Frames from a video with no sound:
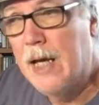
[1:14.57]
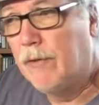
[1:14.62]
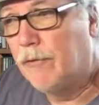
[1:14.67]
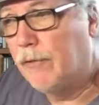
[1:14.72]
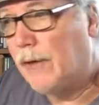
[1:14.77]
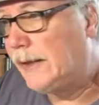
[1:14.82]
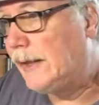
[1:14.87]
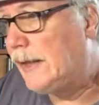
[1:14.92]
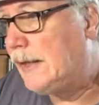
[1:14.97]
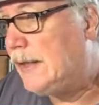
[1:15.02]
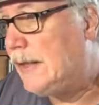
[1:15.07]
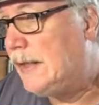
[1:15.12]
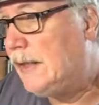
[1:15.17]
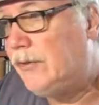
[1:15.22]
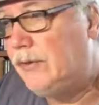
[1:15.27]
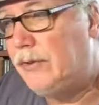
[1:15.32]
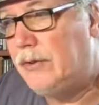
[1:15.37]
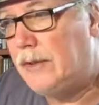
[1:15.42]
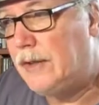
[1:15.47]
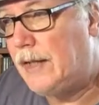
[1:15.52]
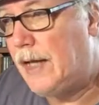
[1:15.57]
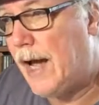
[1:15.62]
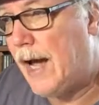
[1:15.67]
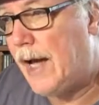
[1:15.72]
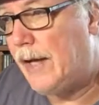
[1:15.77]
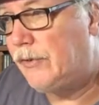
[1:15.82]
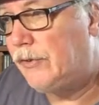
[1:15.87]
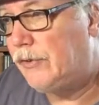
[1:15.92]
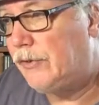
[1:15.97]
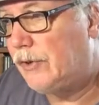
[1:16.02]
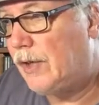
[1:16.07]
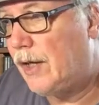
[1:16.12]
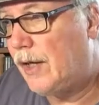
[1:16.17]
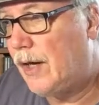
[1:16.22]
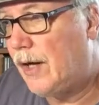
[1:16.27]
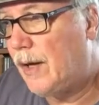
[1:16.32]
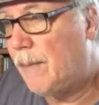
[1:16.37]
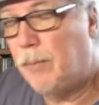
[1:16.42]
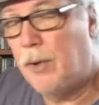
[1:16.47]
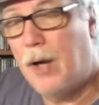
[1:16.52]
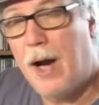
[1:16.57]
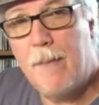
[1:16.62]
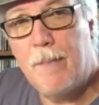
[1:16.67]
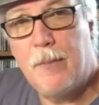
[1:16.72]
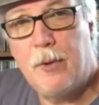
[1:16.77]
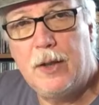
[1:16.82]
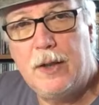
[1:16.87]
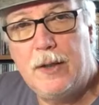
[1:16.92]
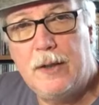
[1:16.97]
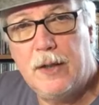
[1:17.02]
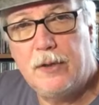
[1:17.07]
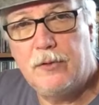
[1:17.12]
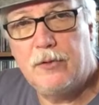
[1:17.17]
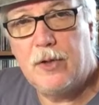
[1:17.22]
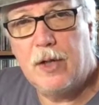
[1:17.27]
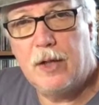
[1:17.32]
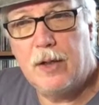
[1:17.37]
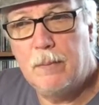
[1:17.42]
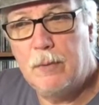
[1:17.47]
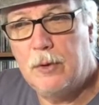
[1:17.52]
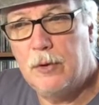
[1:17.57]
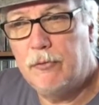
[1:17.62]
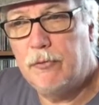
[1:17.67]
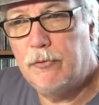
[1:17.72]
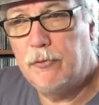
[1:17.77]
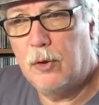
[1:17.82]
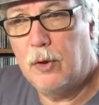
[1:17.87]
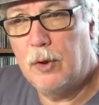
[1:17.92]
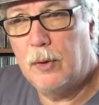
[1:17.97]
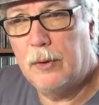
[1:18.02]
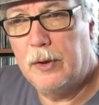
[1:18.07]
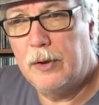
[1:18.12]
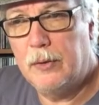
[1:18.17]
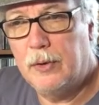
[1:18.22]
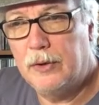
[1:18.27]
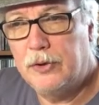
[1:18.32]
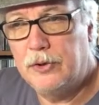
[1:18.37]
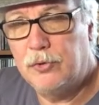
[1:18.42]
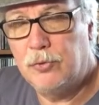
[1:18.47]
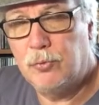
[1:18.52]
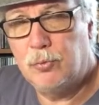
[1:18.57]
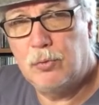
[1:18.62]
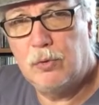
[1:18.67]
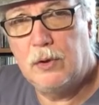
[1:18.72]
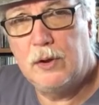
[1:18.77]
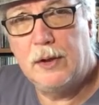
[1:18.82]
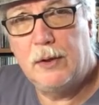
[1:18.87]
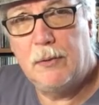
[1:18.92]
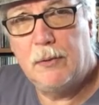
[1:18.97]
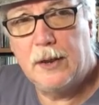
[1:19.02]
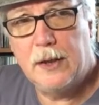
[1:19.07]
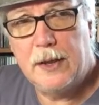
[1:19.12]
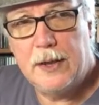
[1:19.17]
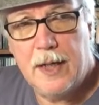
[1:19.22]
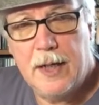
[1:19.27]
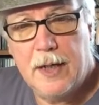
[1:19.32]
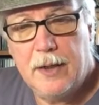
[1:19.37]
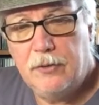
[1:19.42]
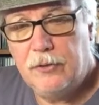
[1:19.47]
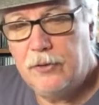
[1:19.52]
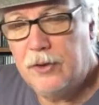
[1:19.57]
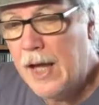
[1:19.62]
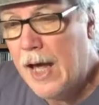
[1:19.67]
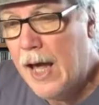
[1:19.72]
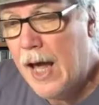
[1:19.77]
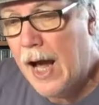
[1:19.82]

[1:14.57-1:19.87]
Finally, DC has a property that's going to move forward, which is really nice.